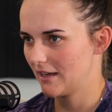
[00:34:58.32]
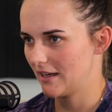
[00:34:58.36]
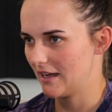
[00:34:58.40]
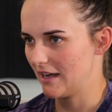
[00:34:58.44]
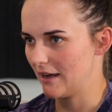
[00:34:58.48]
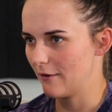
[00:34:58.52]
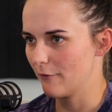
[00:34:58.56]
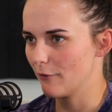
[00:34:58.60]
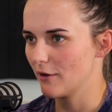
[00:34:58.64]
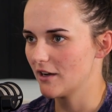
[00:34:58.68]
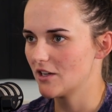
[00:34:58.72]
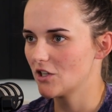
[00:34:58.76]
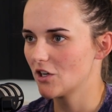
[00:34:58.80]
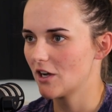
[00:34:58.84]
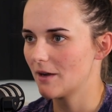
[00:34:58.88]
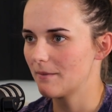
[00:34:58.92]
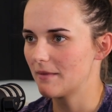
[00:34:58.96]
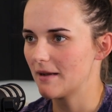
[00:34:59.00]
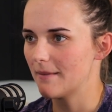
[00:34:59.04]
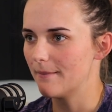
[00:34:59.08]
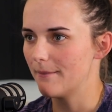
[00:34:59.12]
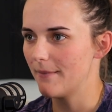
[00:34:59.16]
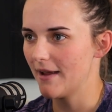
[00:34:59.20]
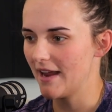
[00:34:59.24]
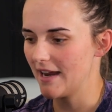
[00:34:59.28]
every time
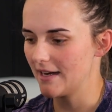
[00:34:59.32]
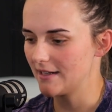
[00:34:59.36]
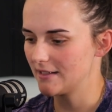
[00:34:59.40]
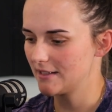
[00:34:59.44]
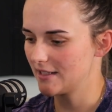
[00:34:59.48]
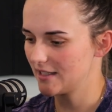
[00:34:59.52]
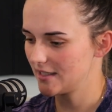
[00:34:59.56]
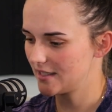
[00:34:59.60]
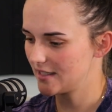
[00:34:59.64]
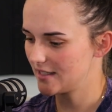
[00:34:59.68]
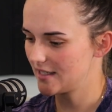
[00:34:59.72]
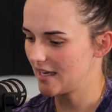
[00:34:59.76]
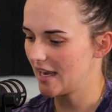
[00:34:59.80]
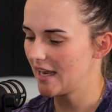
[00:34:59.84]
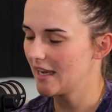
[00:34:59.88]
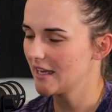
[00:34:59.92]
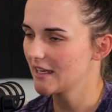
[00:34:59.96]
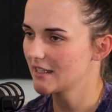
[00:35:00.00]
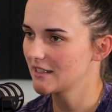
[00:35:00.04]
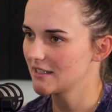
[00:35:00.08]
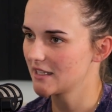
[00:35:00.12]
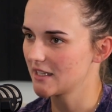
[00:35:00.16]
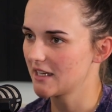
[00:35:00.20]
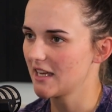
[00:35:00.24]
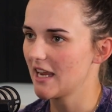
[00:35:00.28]
I bat
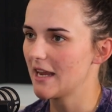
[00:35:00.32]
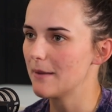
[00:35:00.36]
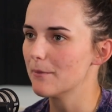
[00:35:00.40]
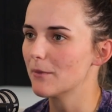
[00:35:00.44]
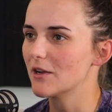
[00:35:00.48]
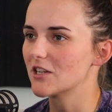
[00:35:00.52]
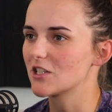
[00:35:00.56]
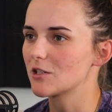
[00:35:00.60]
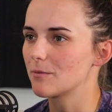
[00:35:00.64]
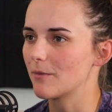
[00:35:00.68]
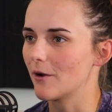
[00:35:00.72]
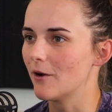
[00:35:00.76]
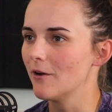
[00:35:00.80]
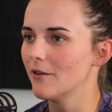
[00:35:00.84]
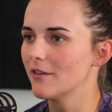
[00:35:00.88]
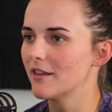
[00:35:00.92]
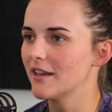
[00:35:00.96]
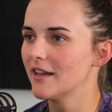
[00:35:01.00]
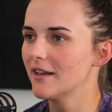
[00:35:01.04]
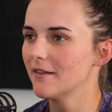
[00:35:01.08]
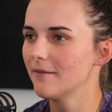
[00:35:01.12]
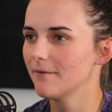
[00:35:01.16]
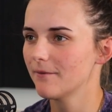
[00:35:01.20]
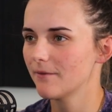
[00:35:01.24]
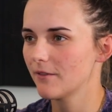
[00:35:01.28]
to keep my spot
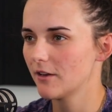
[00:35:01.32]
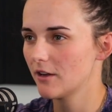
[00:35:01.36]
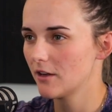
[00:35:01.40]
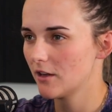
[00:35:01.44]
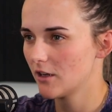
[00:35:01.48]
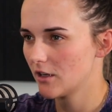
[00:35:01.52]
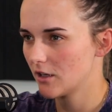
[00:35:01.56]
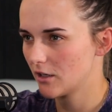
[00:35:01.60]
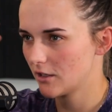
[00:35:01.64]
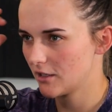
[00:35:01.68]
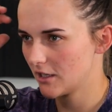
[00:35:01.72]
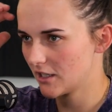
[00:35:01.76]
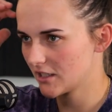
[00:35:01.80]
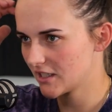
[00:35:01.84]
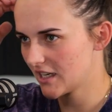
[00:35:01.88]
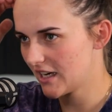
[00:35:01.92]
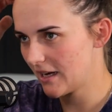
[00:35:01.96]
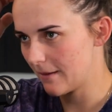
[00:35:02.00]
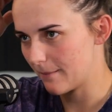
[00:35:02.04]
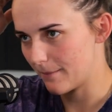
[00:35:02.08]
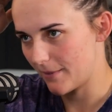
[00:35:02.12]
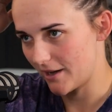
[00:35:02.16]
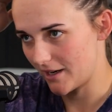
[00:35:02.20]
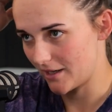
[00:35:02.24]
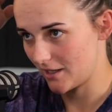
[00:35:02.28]
there. So I was
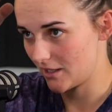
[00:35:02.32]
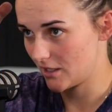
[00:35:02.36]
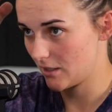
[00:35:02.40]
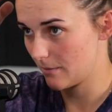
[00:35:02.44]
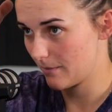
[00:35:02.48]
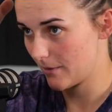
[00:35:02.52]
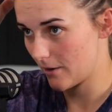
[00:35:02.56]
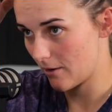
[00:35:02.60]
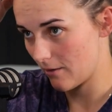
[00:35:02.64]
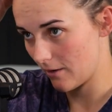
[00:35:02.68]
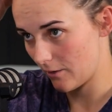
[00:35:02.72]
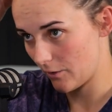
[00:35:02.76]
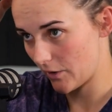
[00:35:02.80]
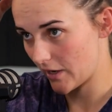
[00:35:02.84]
getting picked as a bowler